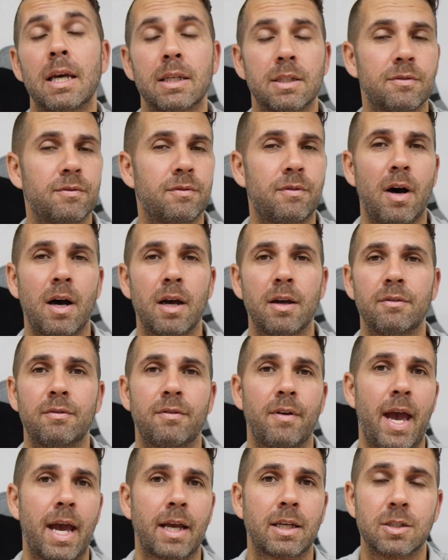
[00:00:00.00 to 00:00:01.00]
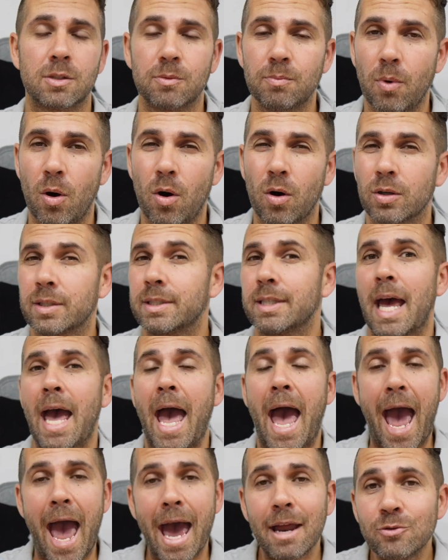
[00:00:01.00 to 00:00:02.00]
S five, Xbox,
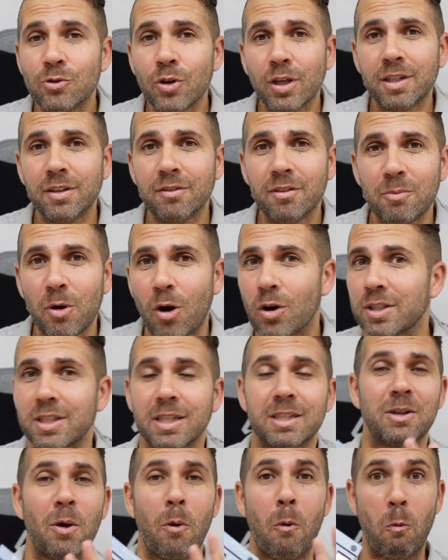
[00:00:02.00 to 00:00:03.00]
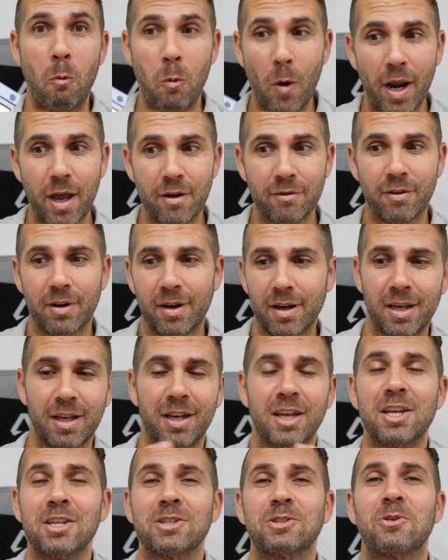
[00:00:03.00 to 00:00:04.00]
Android T V boxes, whatever.
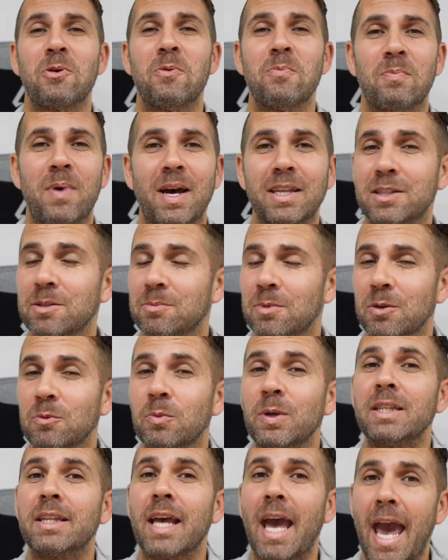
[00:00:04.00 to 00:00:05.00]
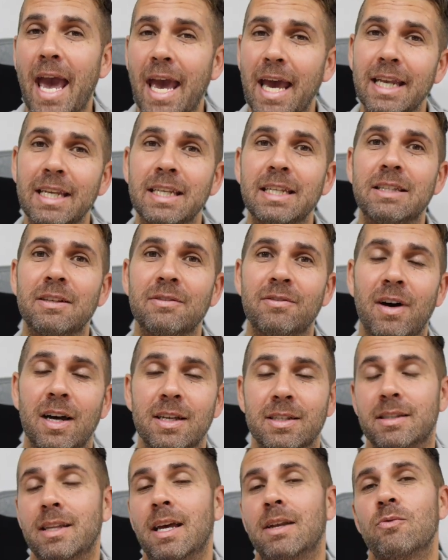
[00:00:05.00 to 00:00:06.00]
It is compatible with any
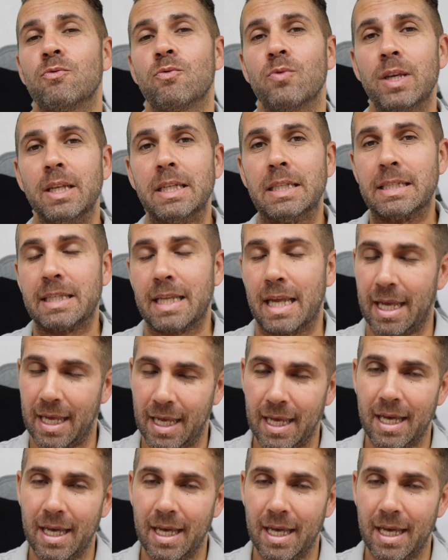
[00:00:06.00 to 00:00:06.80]
device that reads